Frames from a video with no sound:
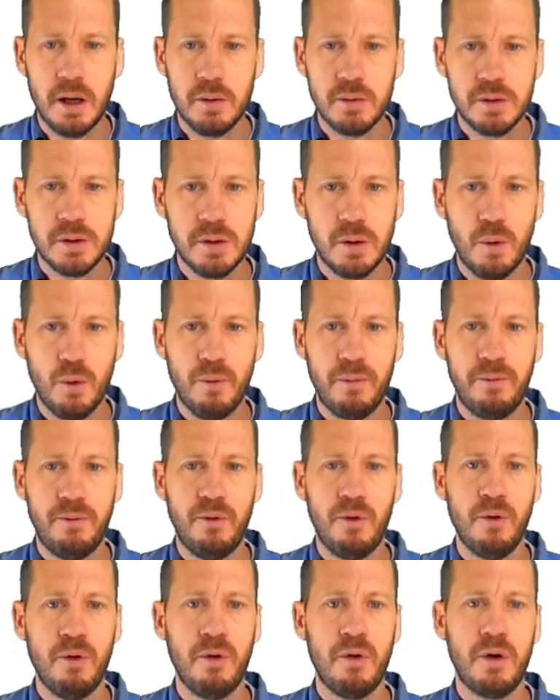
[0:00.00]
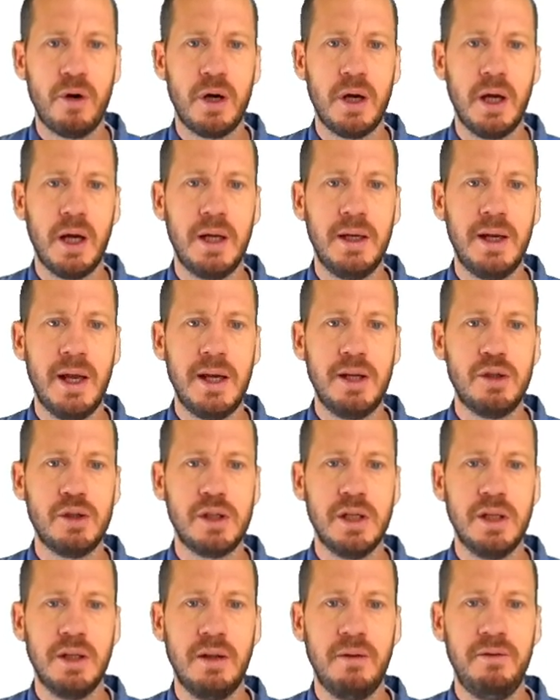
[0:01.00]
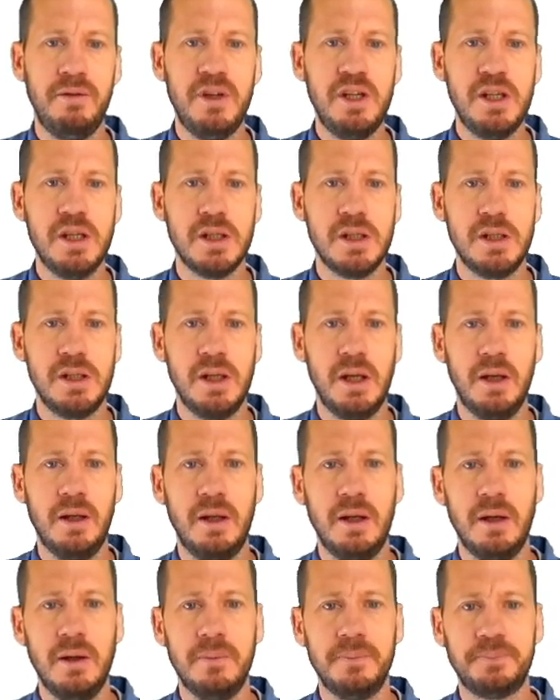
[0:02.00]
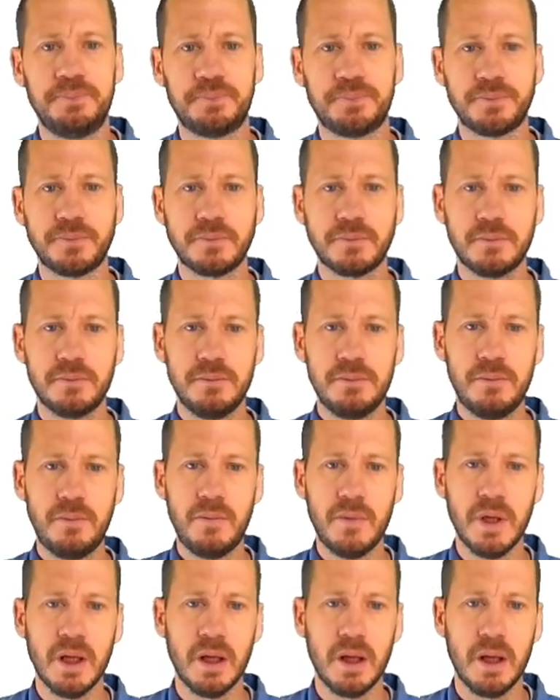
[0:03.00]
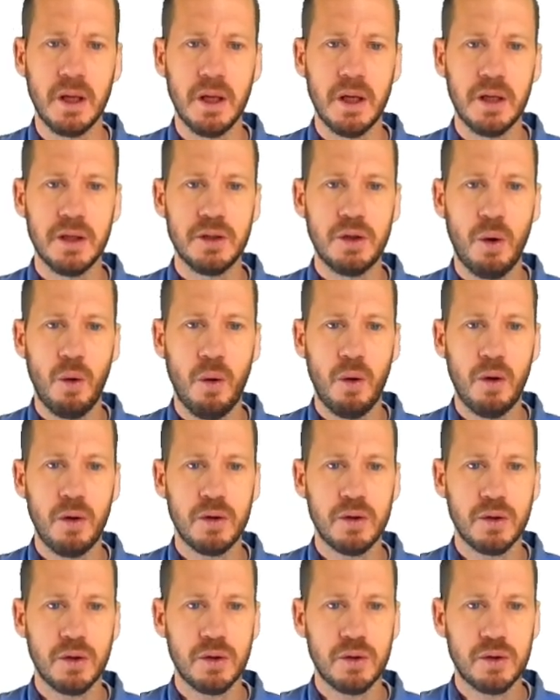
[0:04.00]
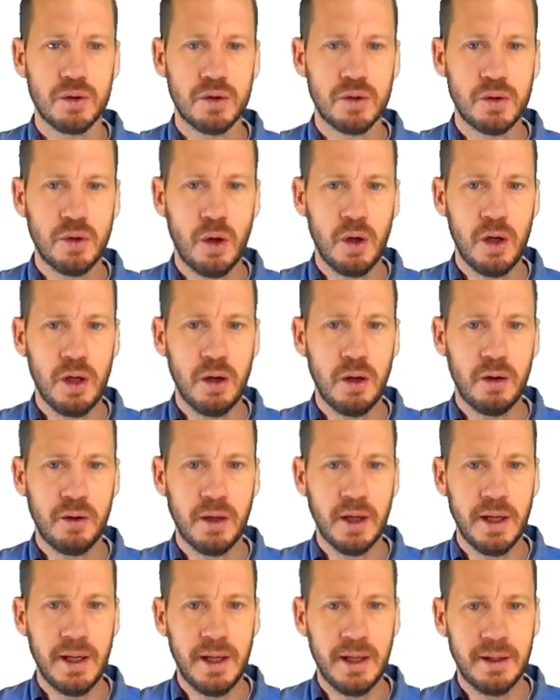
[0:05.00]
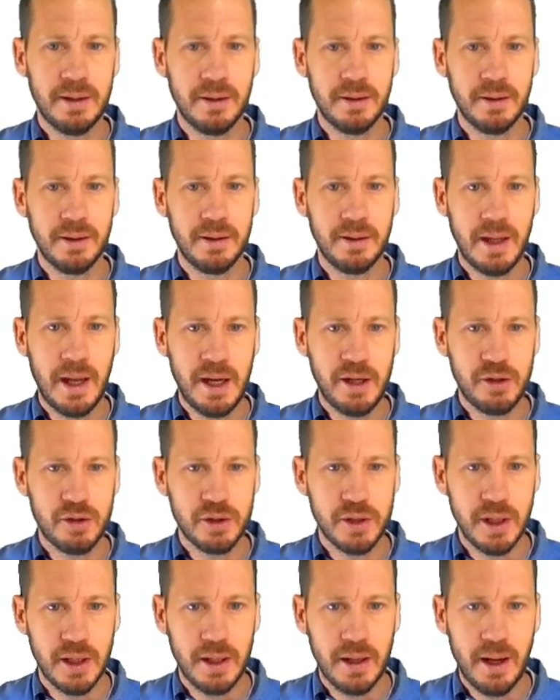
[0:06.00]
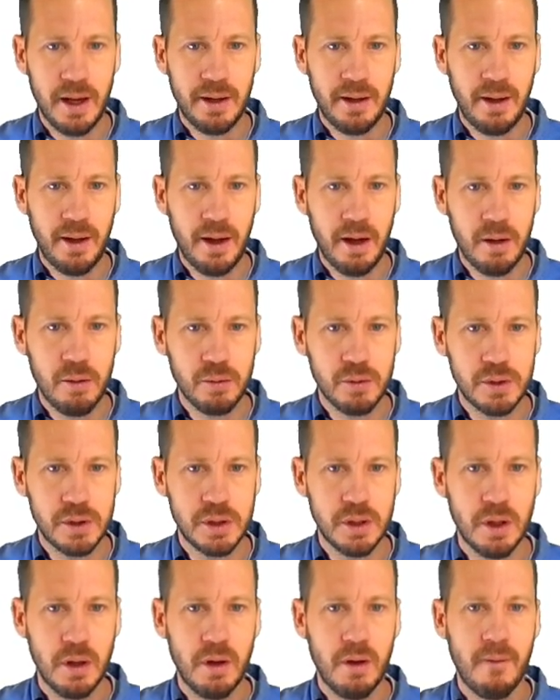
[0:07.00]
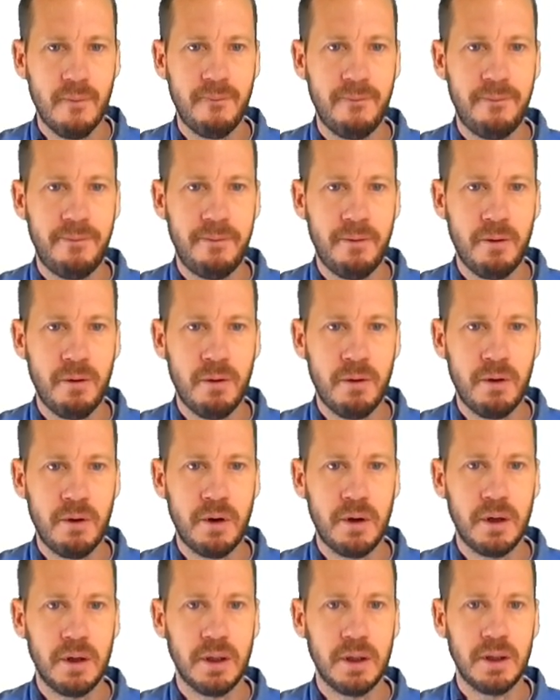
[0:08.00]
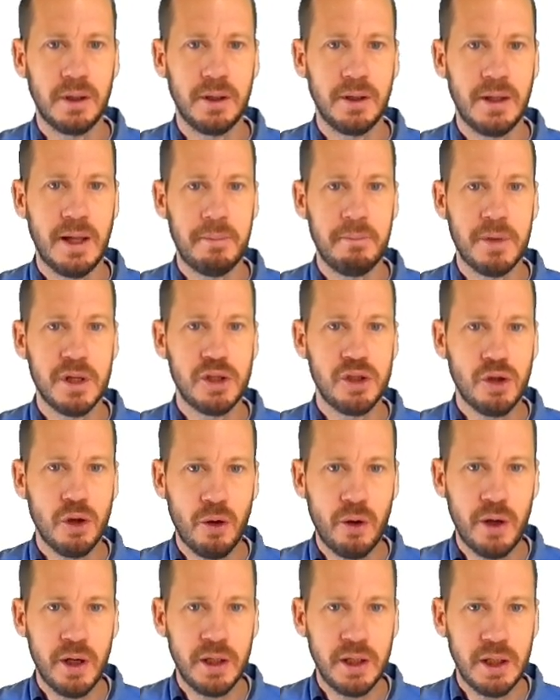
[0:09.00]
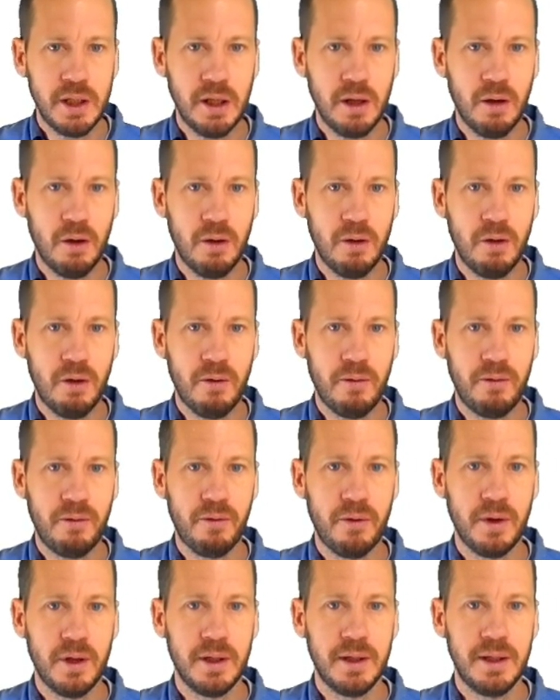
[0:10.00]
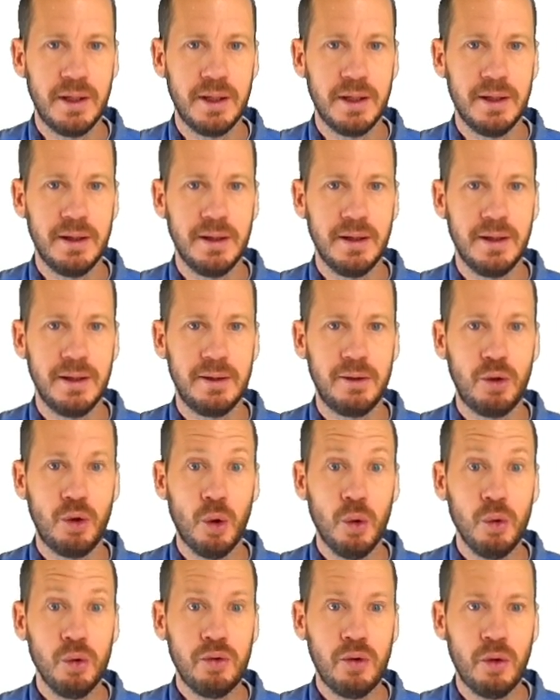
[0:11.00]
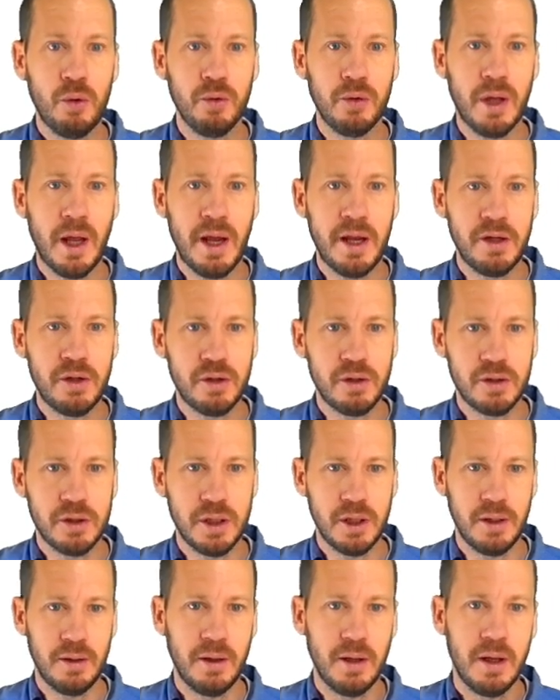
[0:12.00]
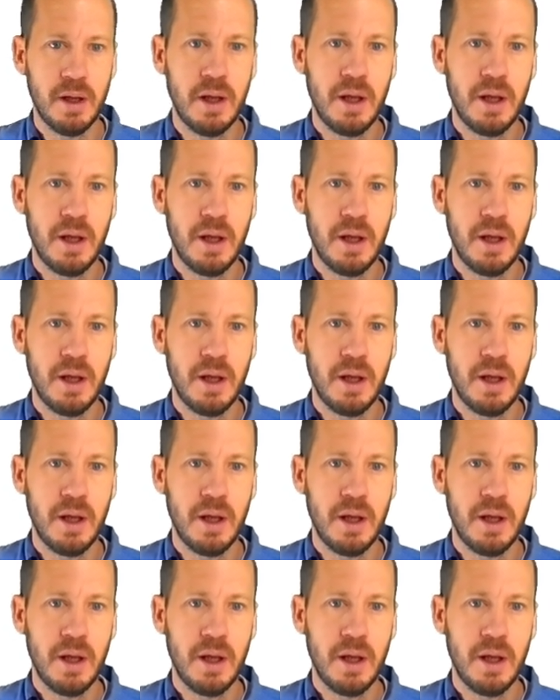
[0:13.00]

also for nitrogen deficiency. Yeah? So soil organic nitrogen accounts for the majority of the total nitrogen